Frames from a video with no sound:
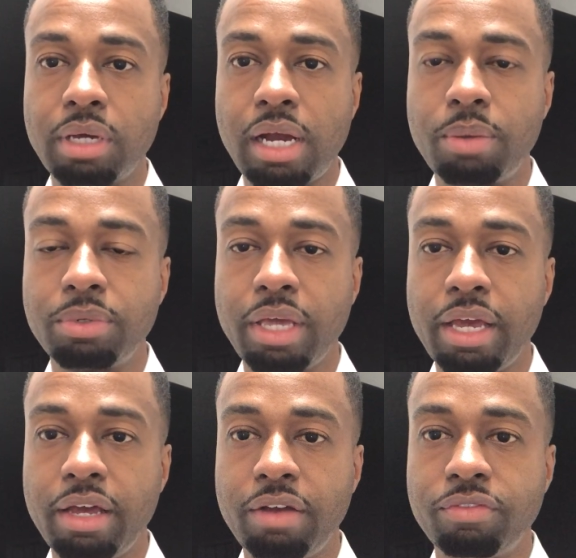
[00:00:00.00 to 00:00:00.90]
I would
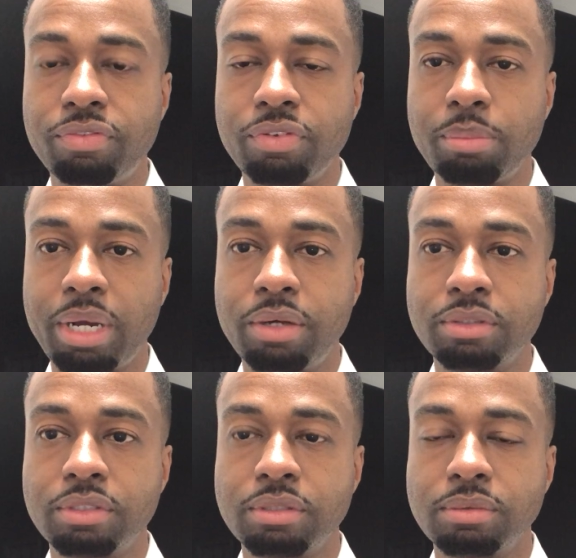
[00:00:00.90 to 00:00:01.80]
have
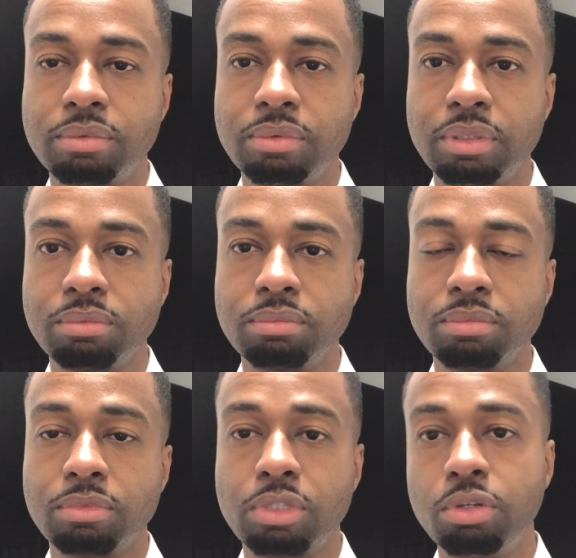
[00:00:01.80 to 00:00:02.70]
about
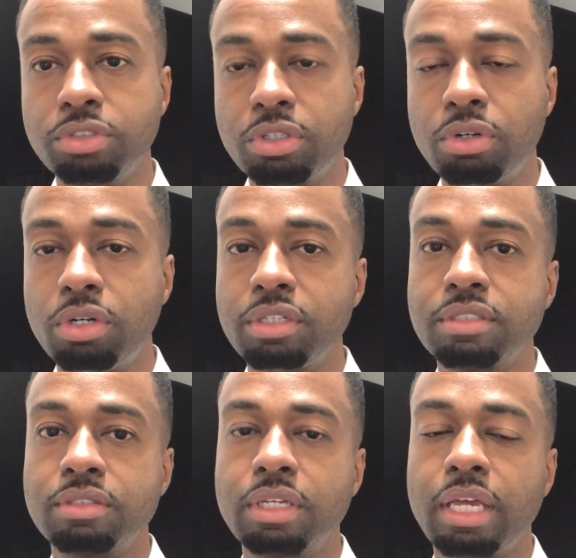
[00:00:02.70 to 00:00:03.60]
closing
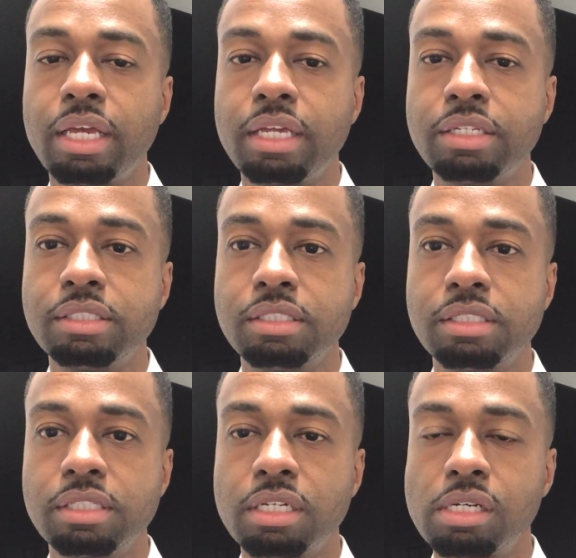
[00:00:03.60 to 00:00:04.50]
costs and